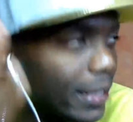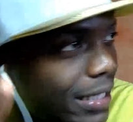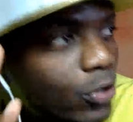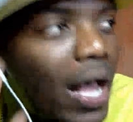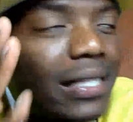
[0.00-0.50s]

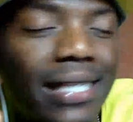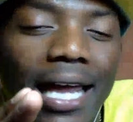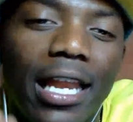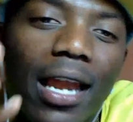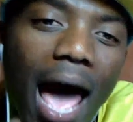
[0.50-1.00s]
That's why I
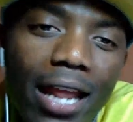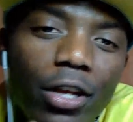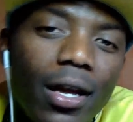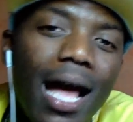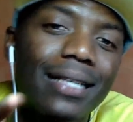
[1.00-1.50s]
said a lot of
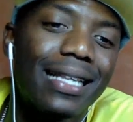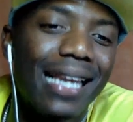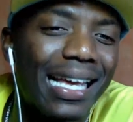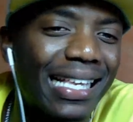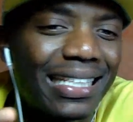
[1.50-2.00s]
you guys are
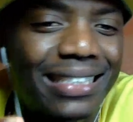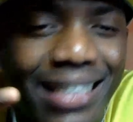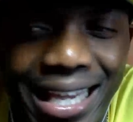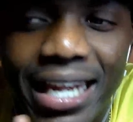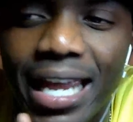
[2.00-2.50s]
like, he's
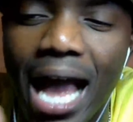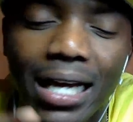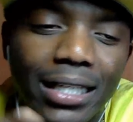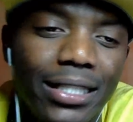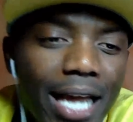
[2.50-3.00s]
skinny, I
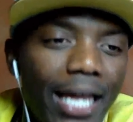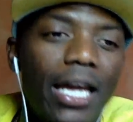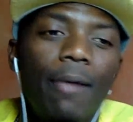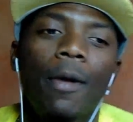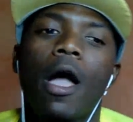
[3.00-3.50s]
could take
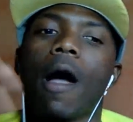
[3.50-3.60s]
him.